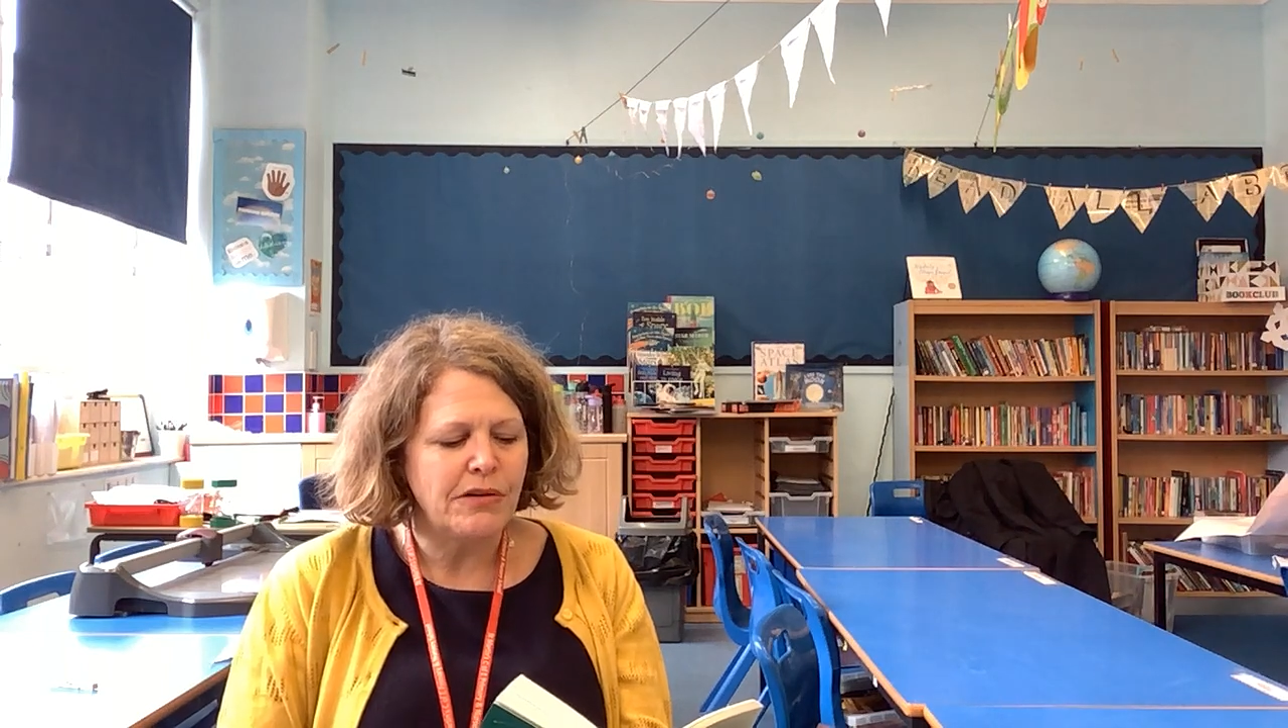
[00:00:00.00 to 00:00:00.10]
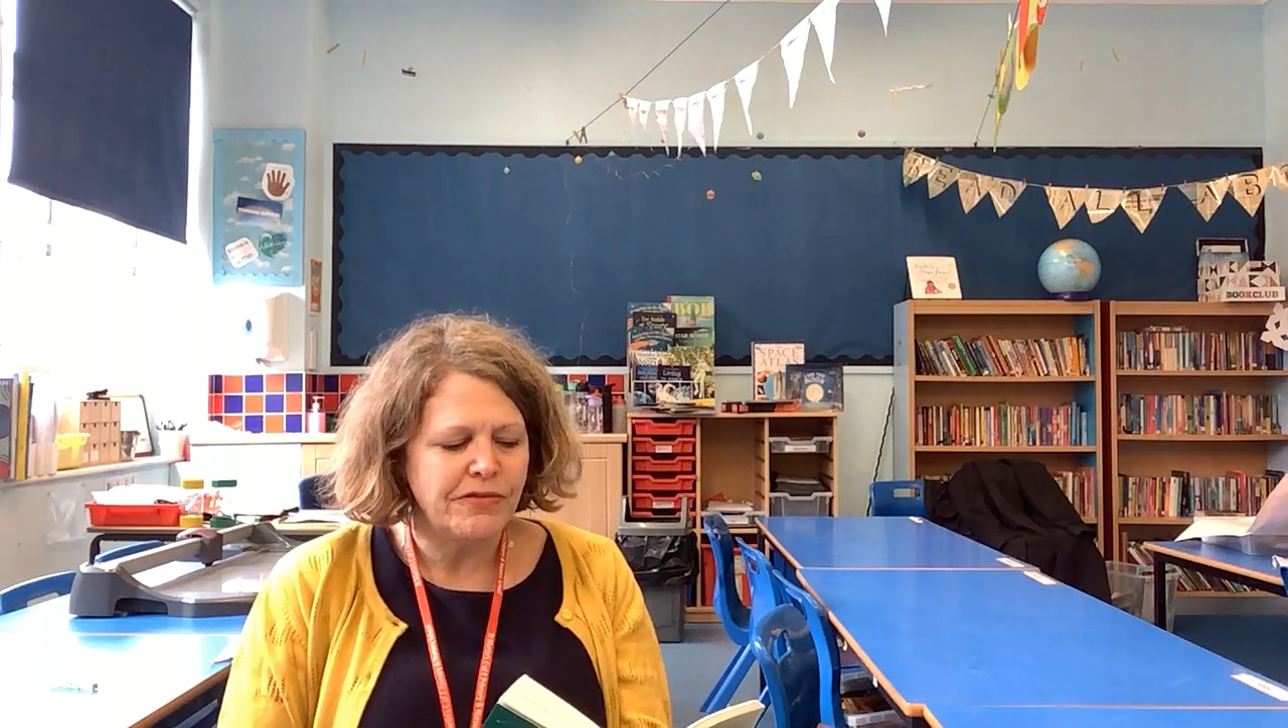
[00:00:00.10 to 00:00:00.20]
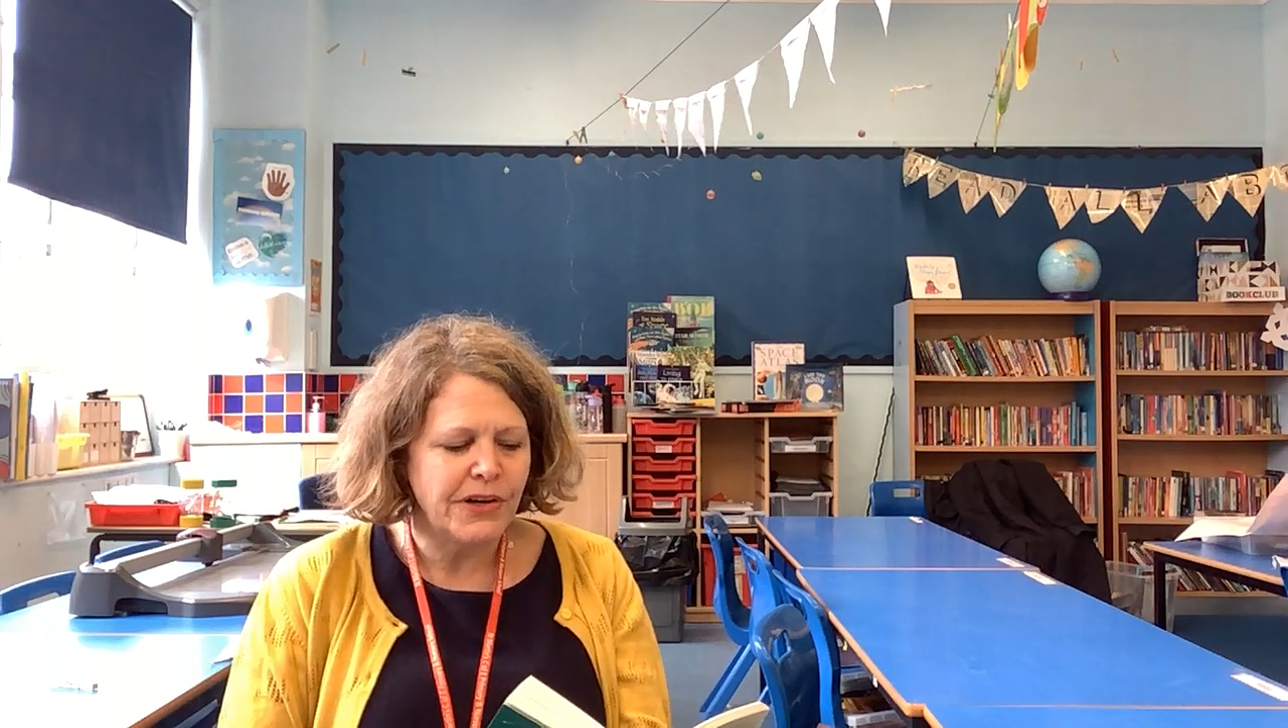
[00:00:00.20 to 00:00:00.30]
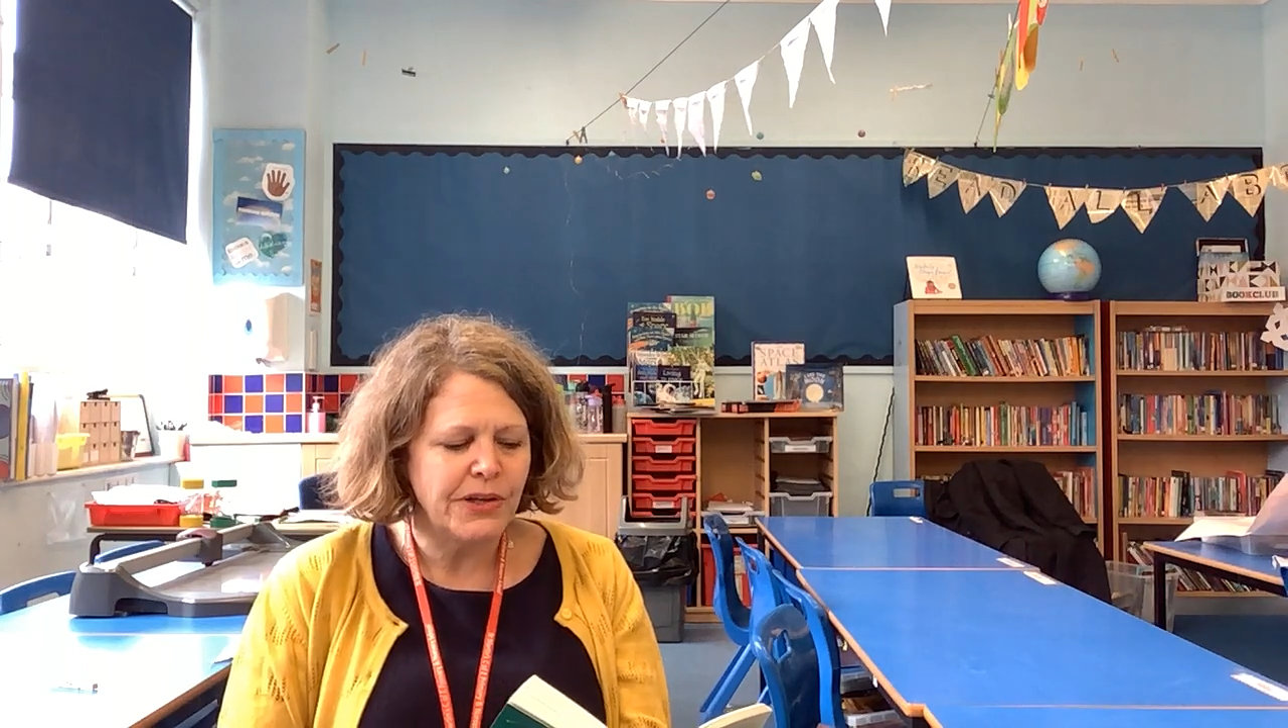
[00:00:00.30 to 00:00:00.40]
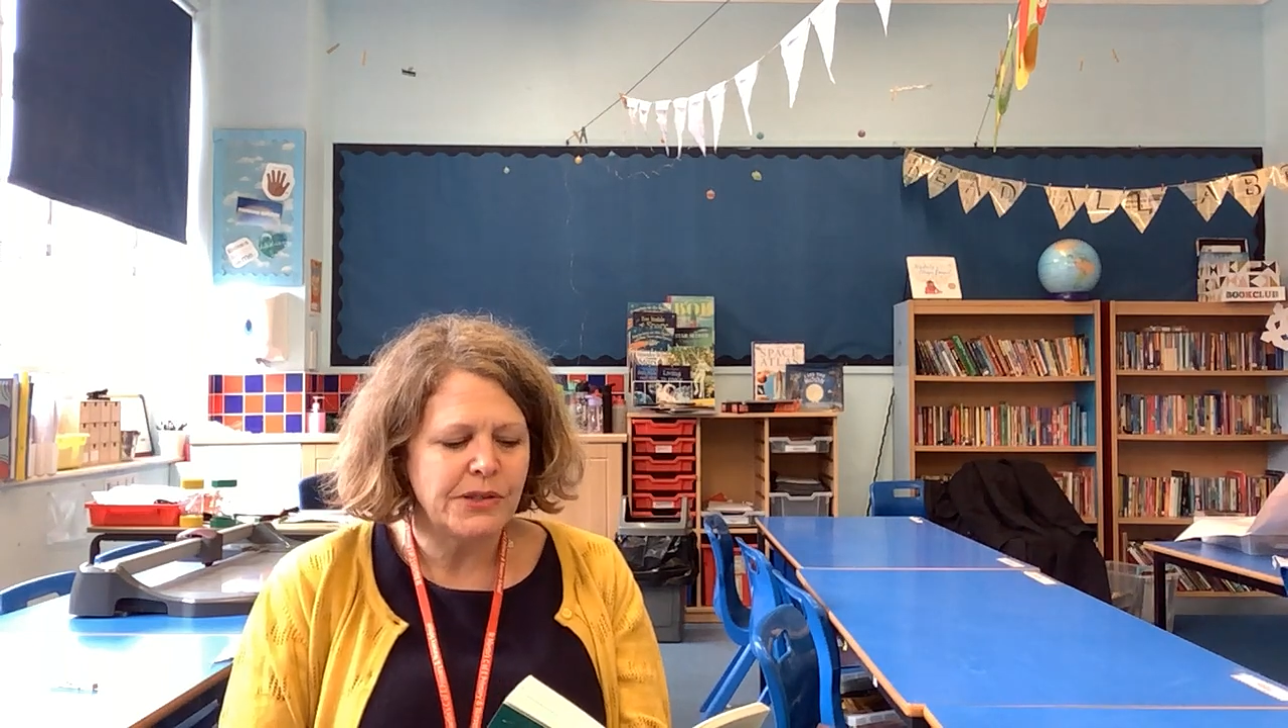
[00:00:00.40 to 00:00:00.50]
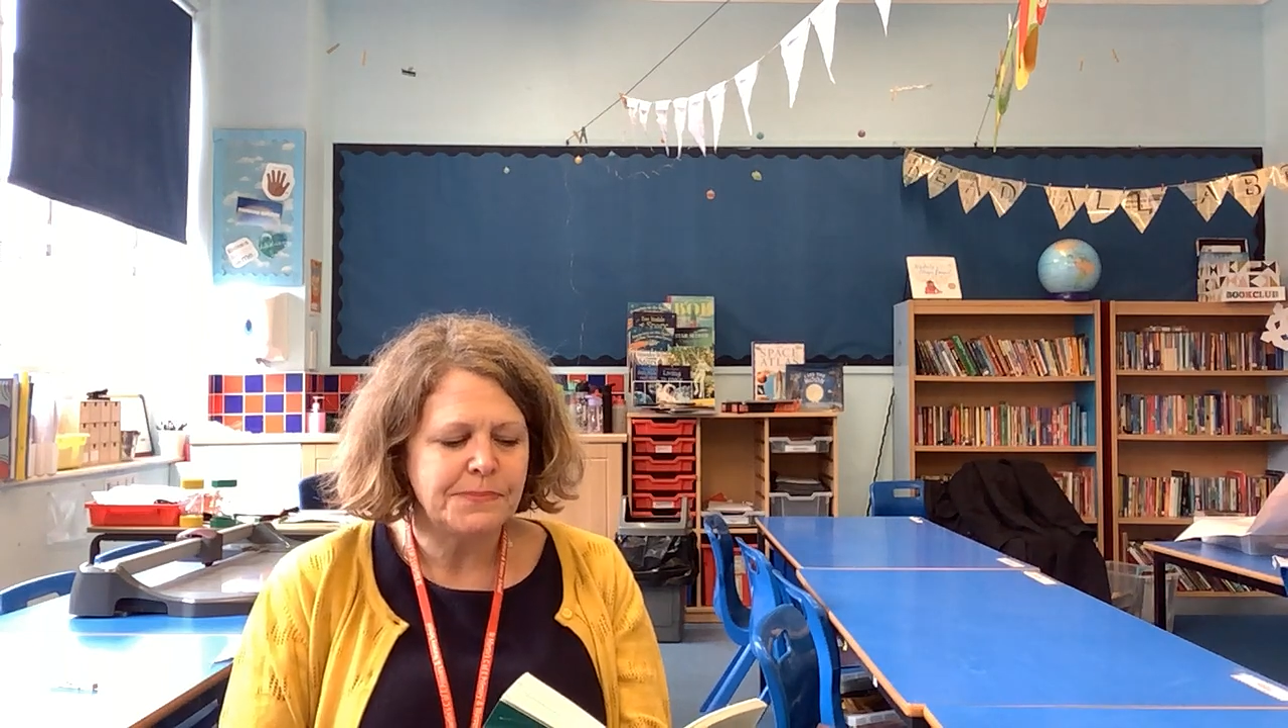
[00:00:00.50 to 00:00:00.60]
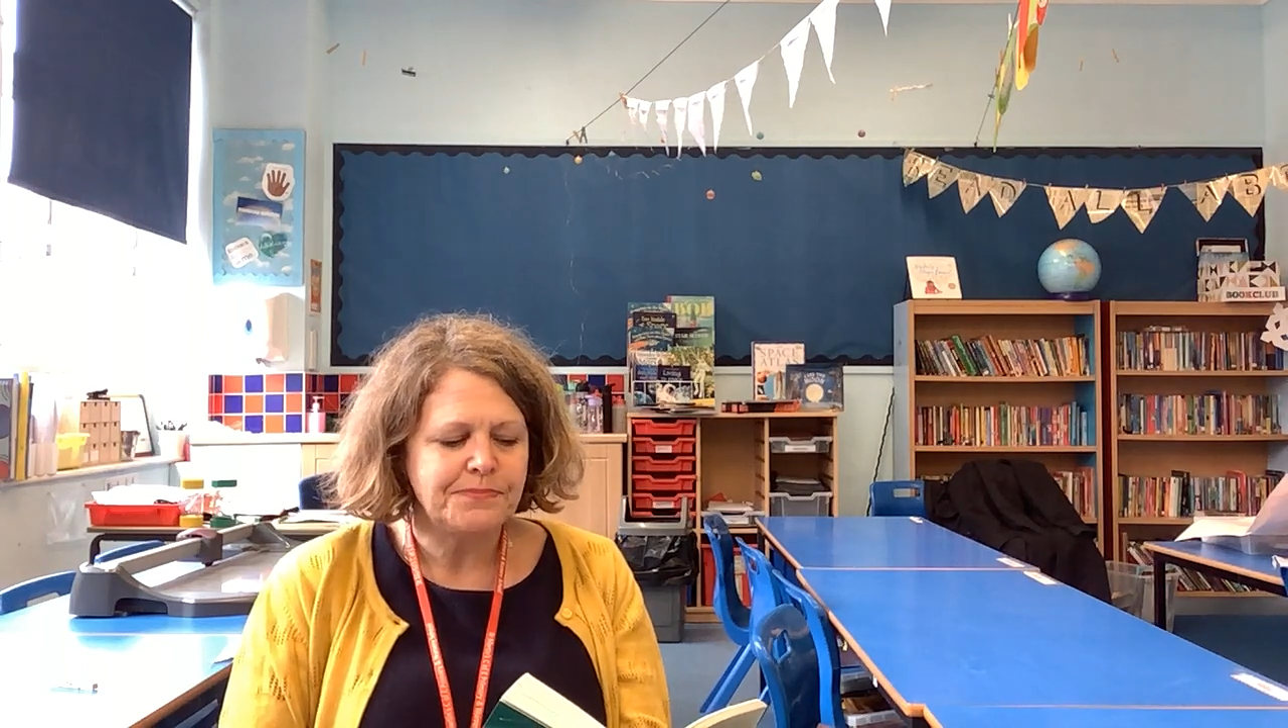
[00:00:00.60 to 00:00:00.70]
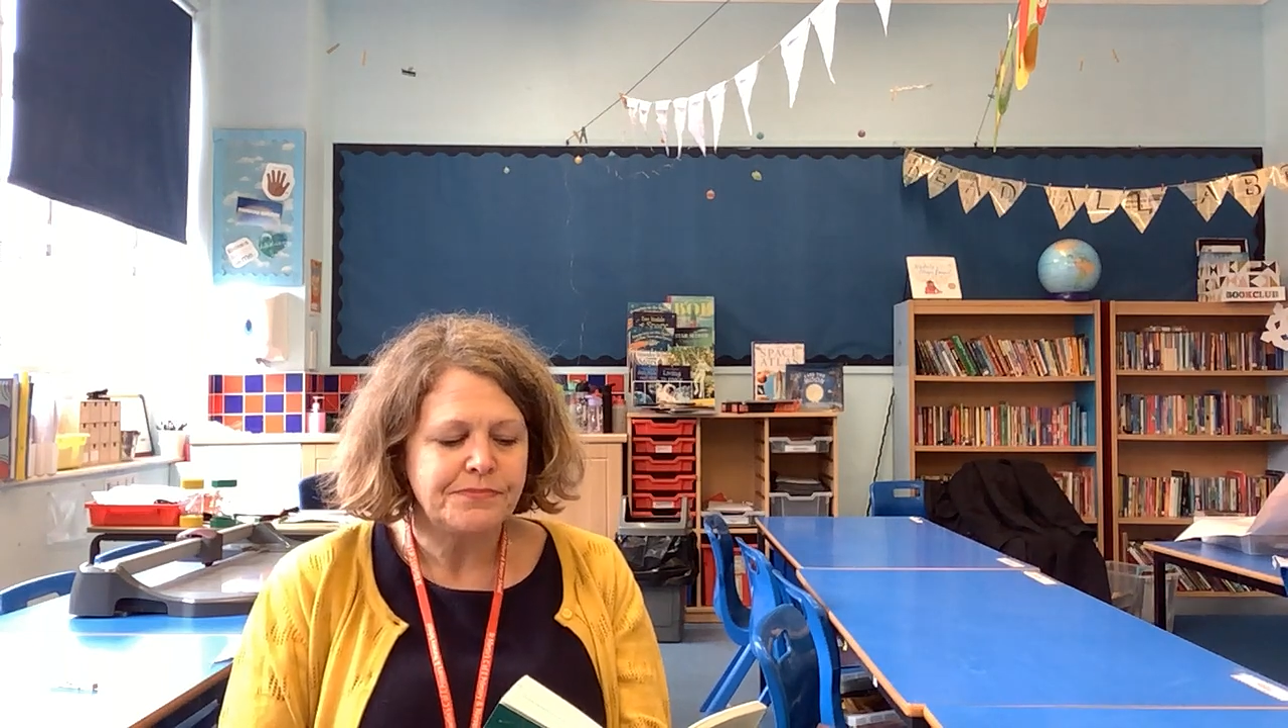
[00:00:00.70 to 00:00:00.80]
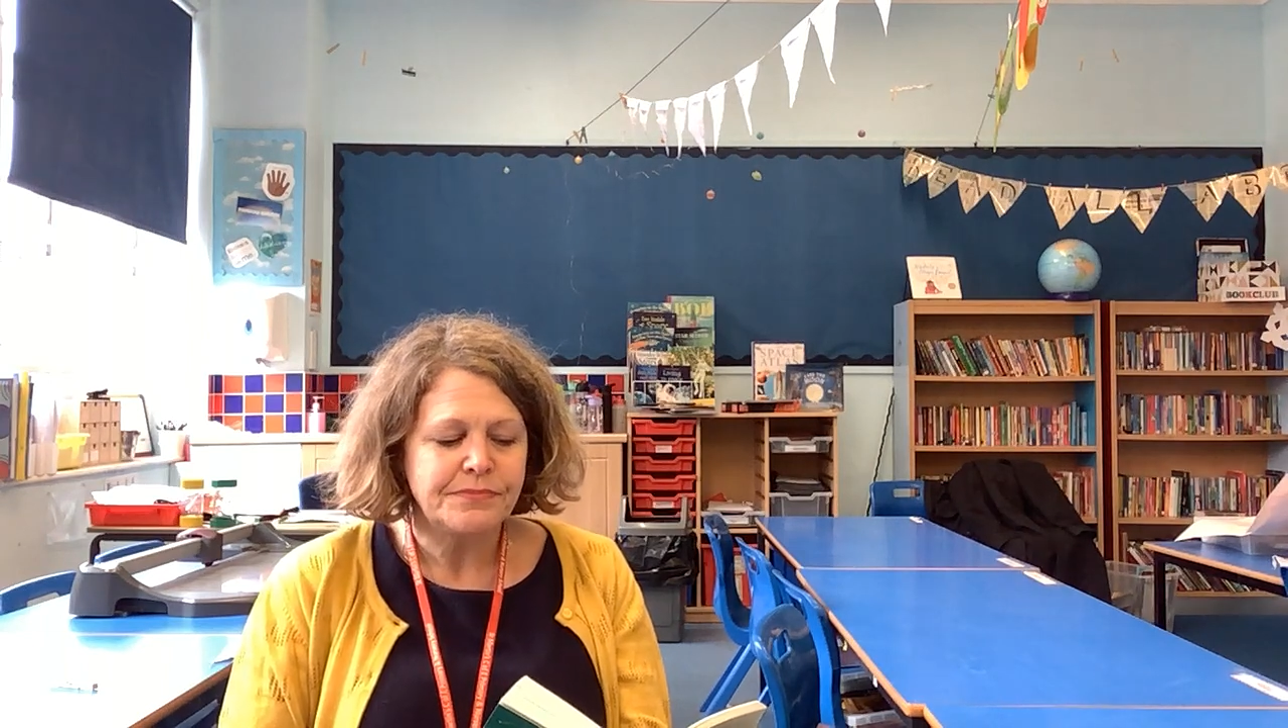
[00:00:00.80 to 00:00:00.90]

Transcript: phone